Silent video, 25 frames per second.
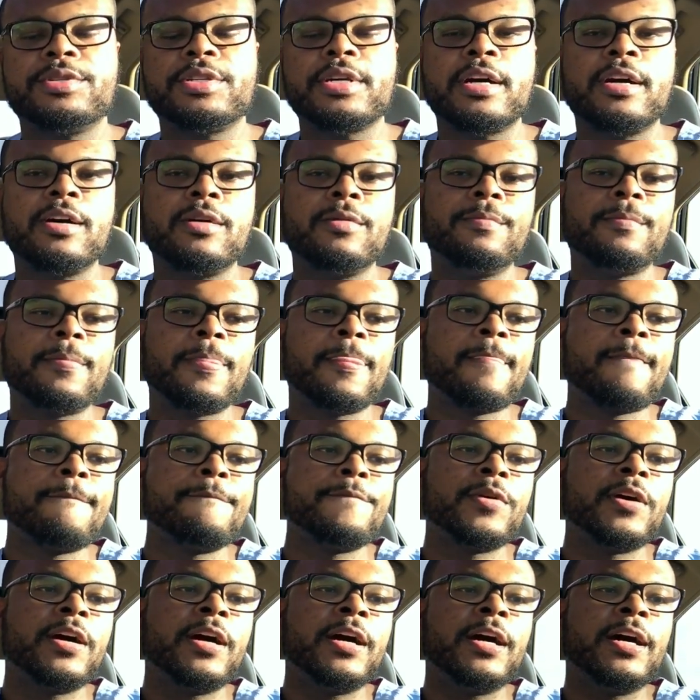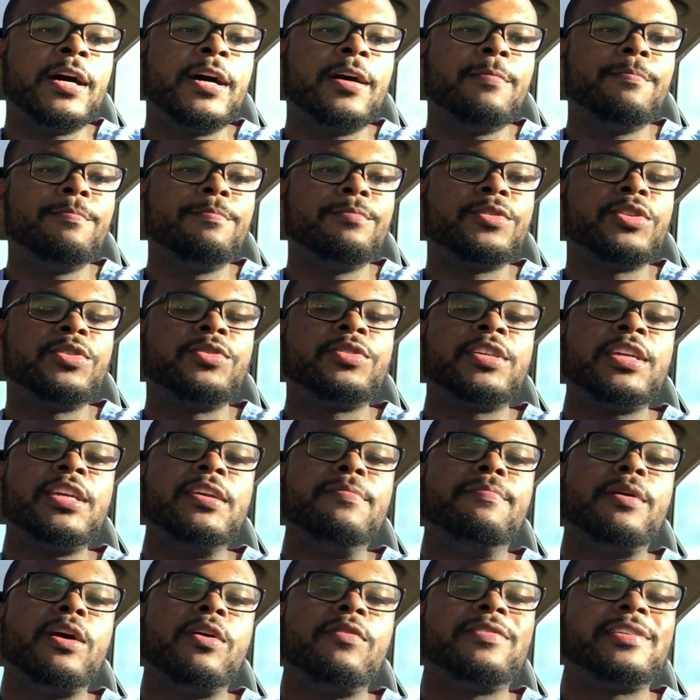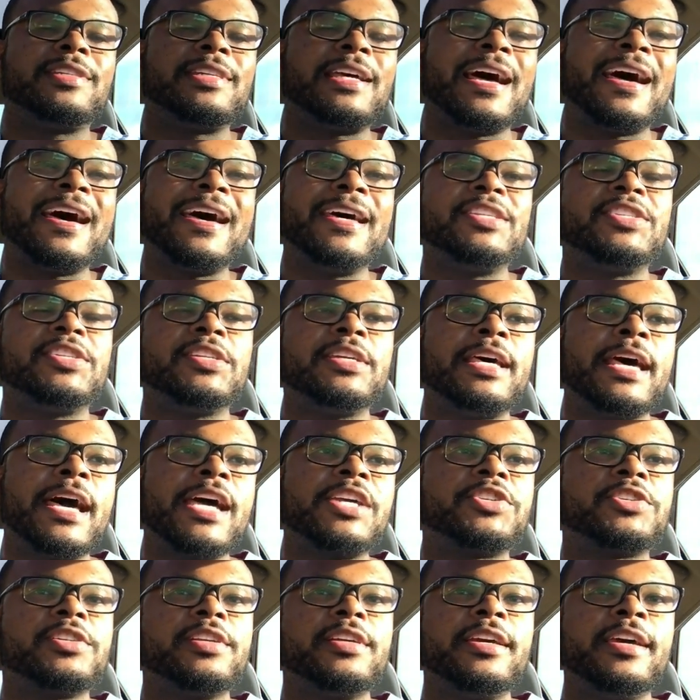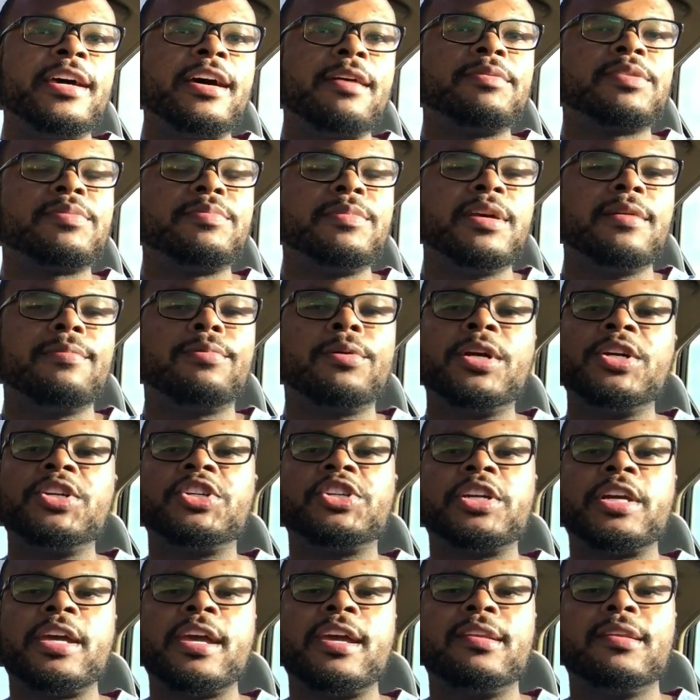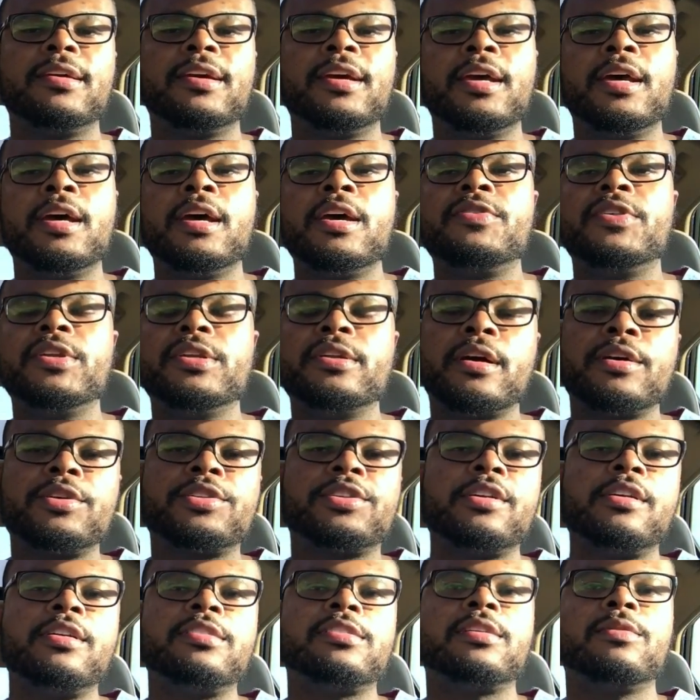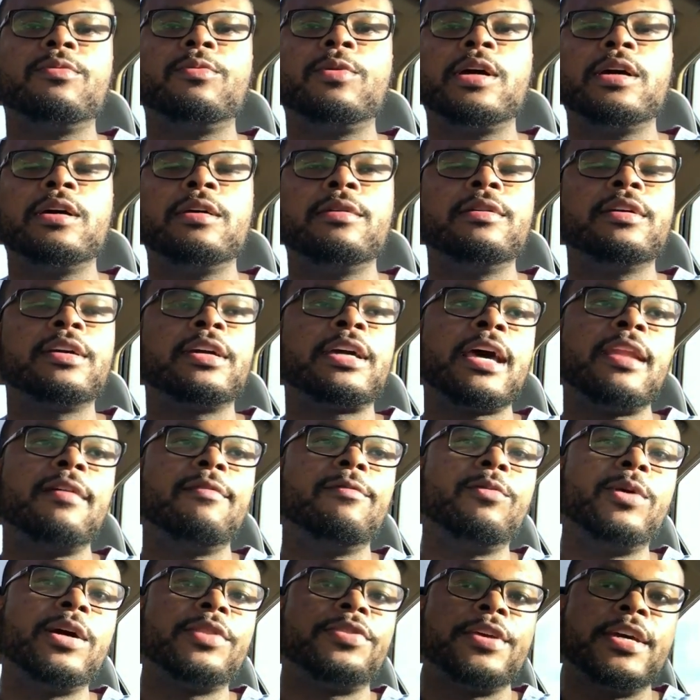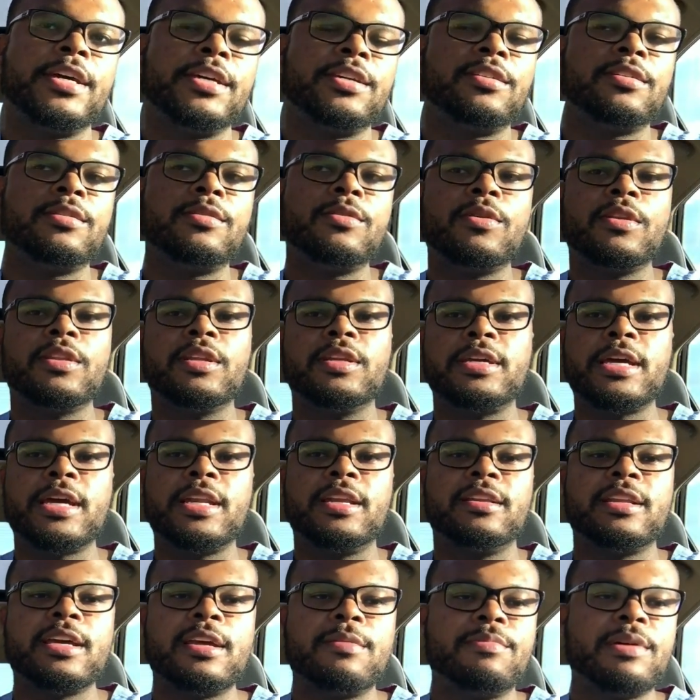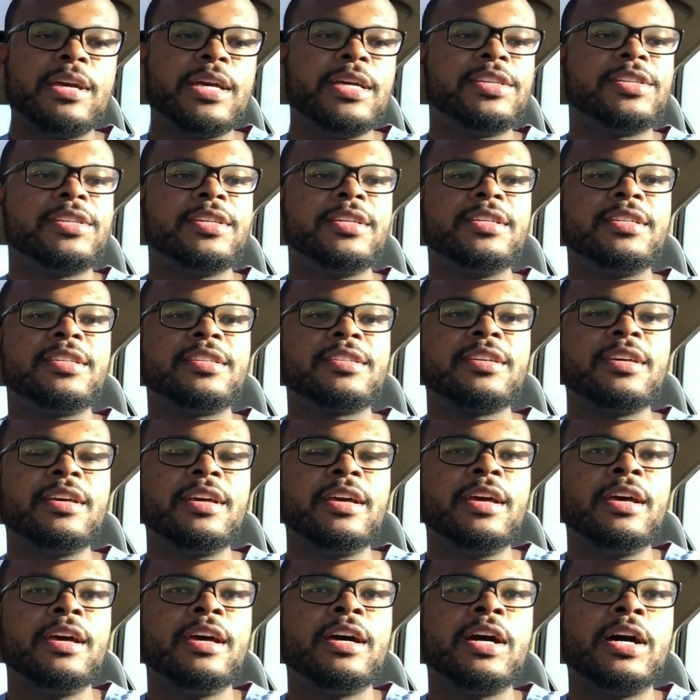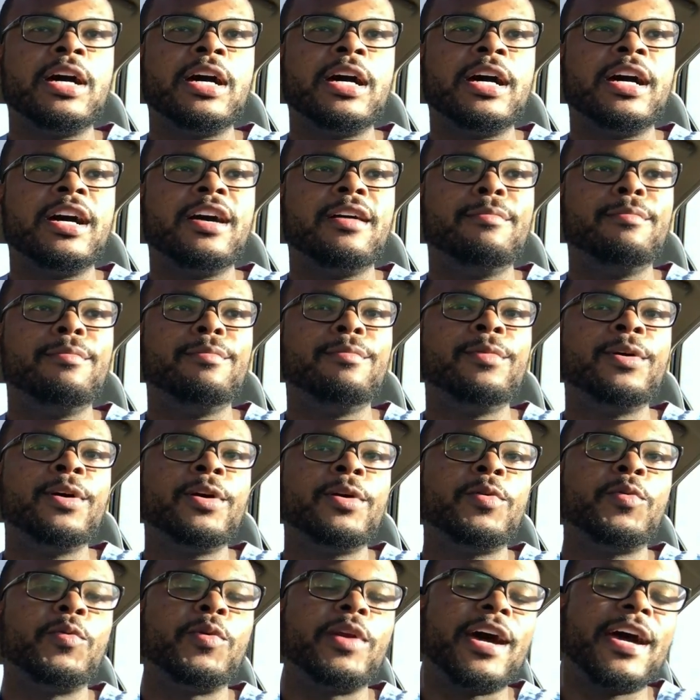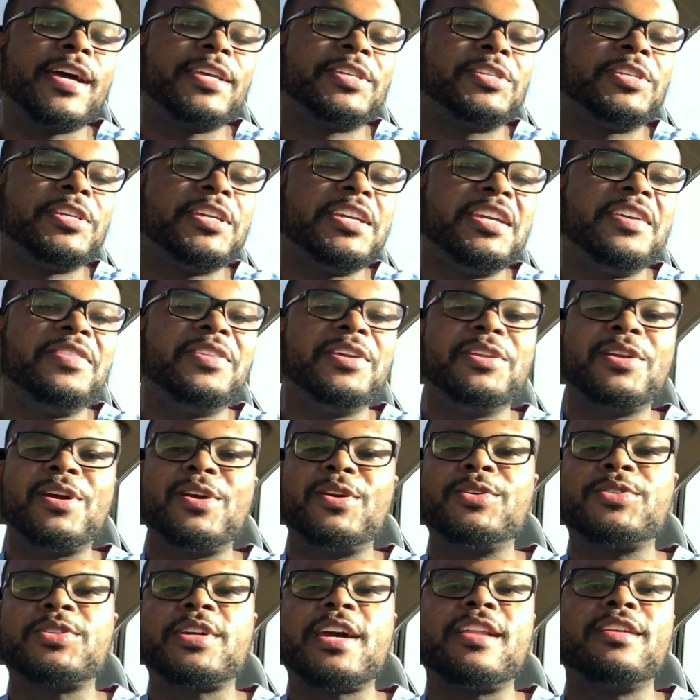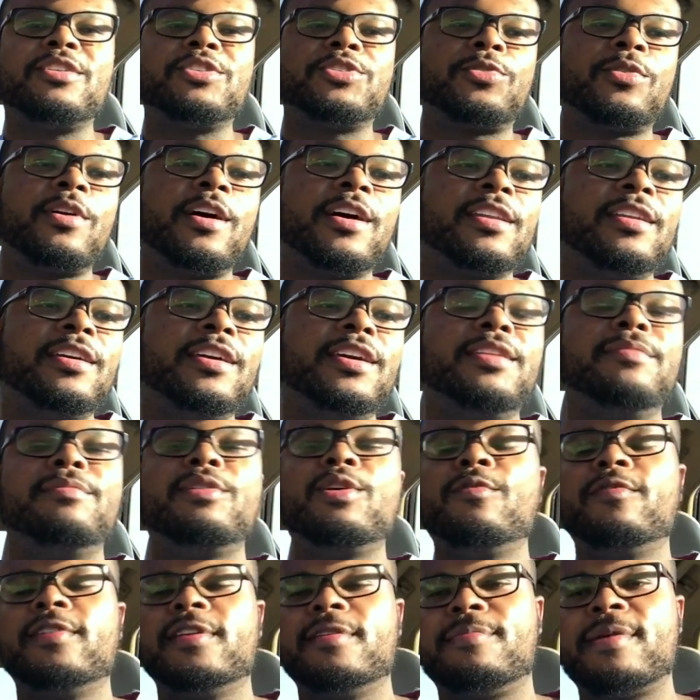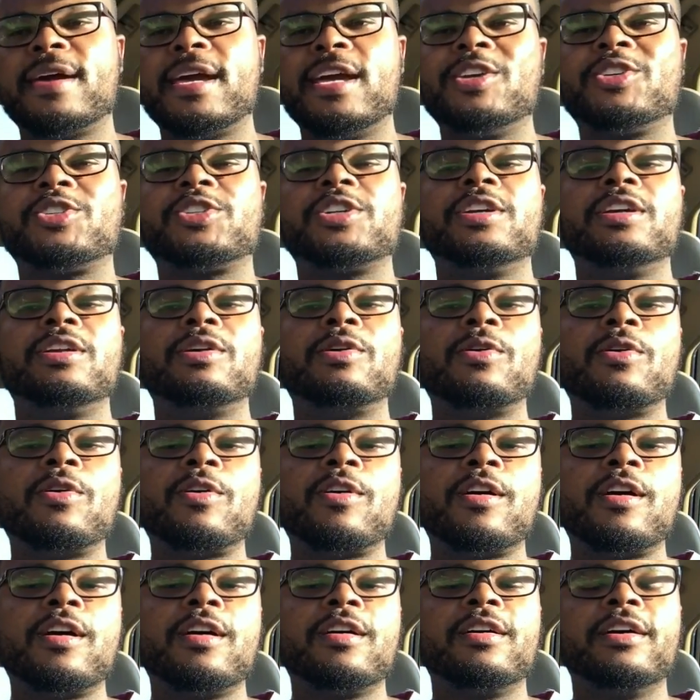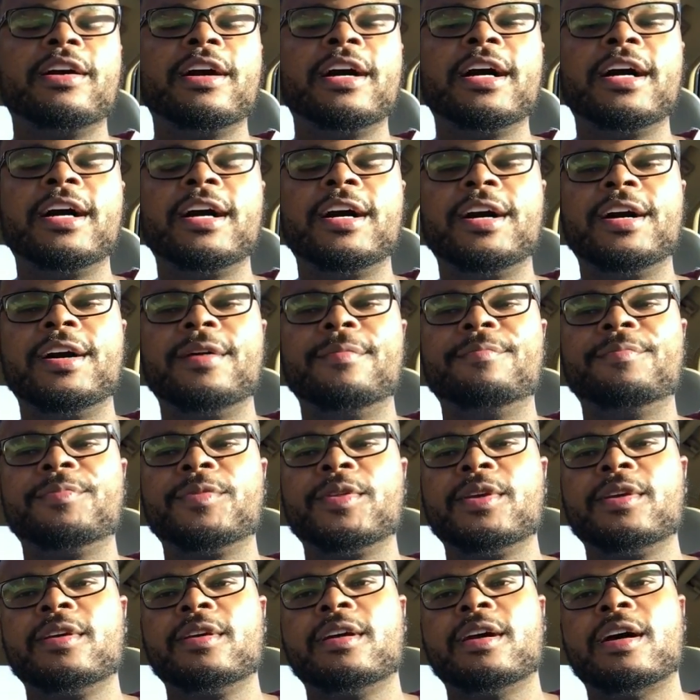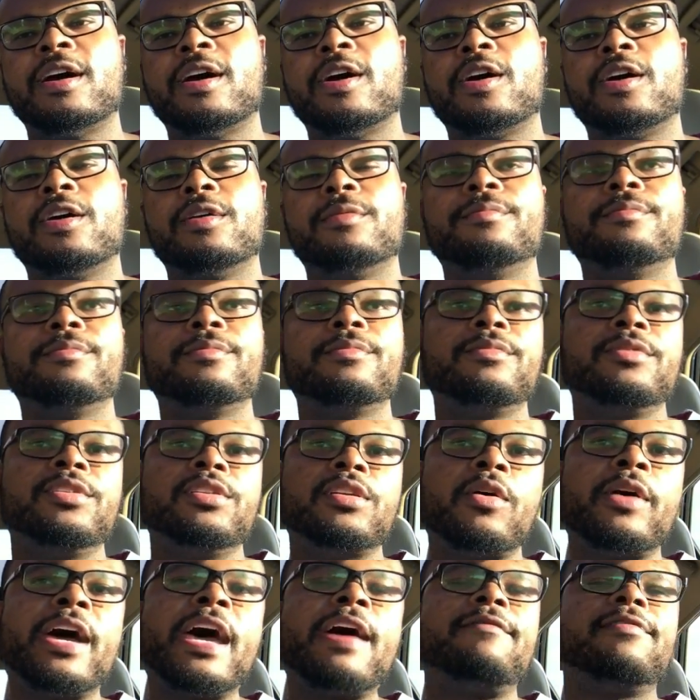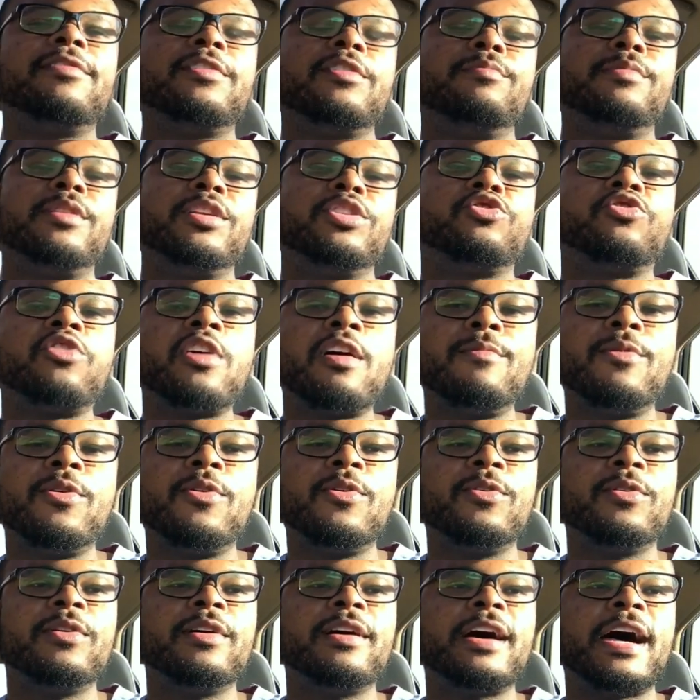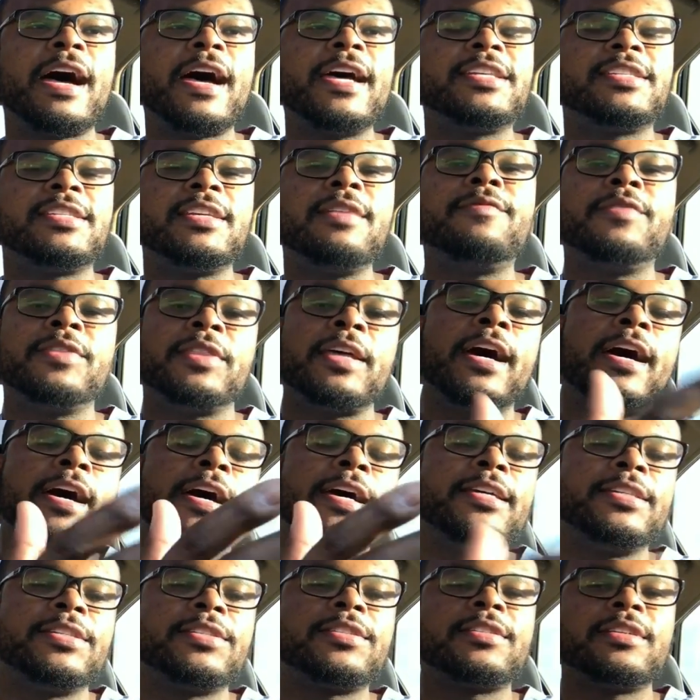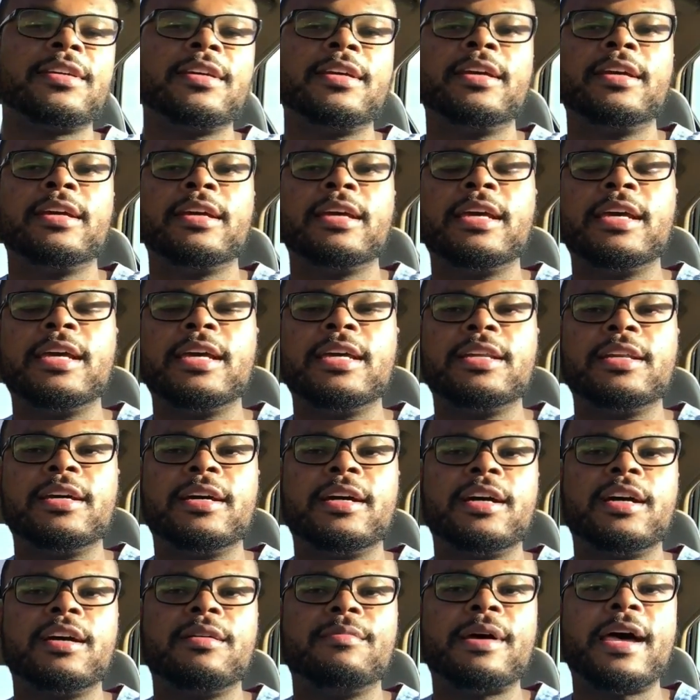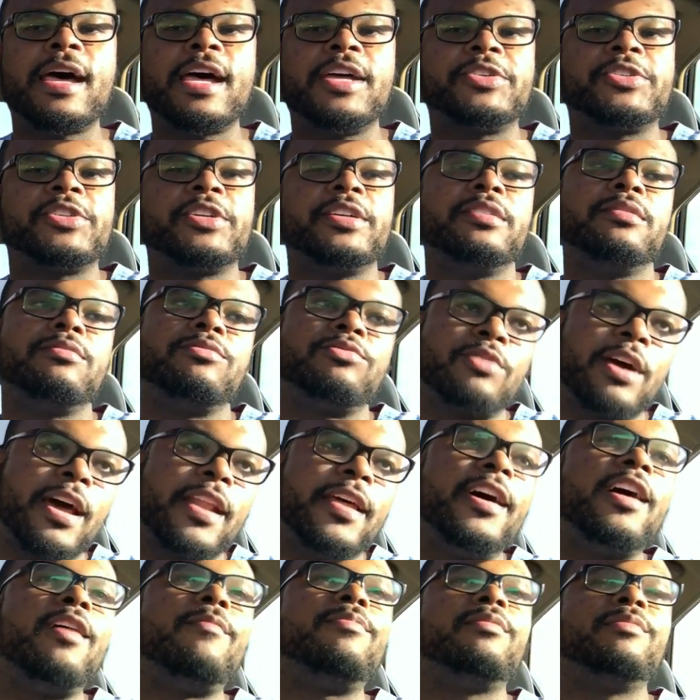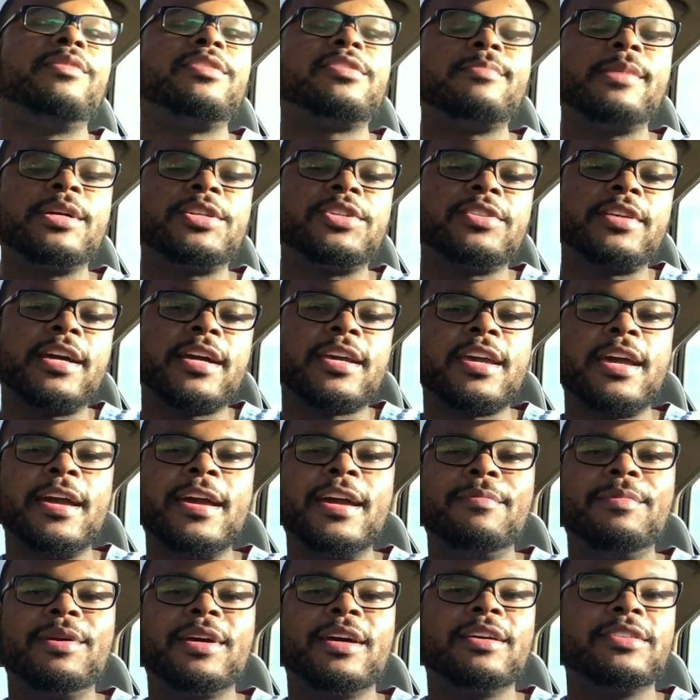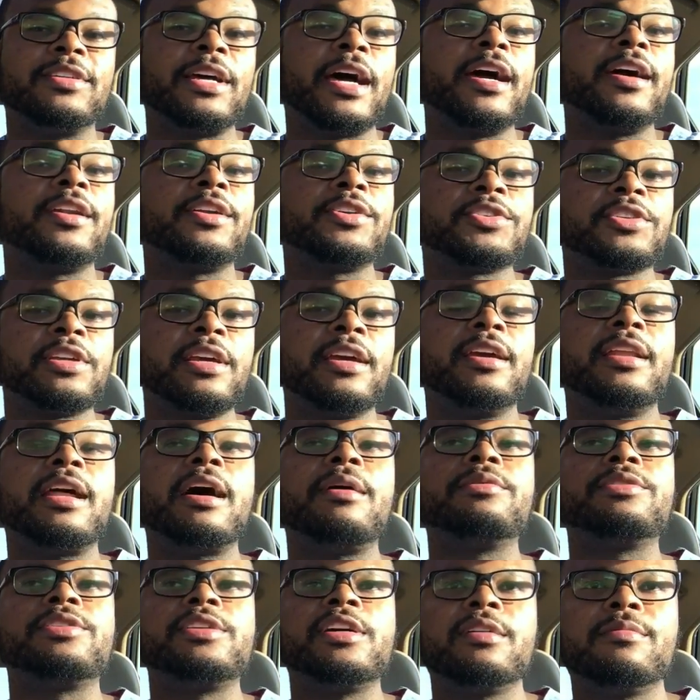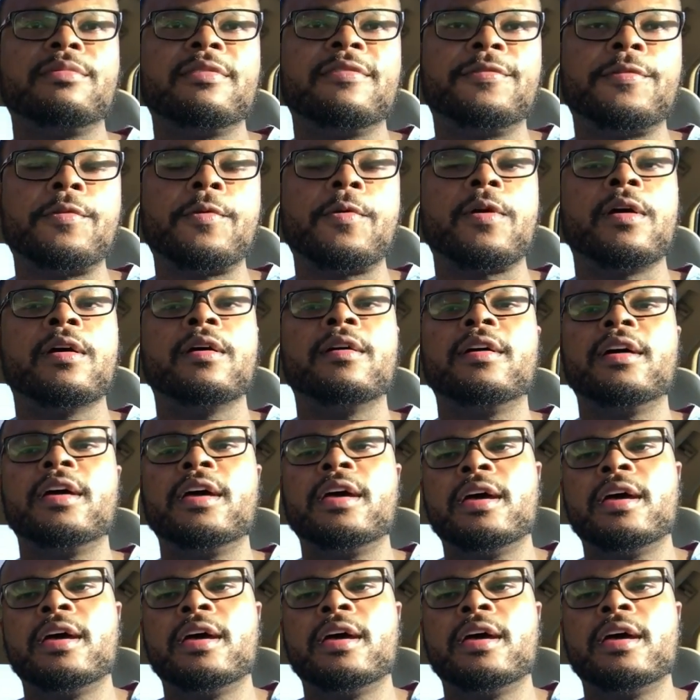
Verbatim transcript: So um, to see both sides, it actually helps me appreciate the nurses and, what, and kind of what they do on a day-to-day basis. Um, When I see the nurse kind of struggling, moving a patient, or um, or you know having a little bit of trouble, I sympathize, and um, I actually try to help them as much as I can because I understand. I was there before.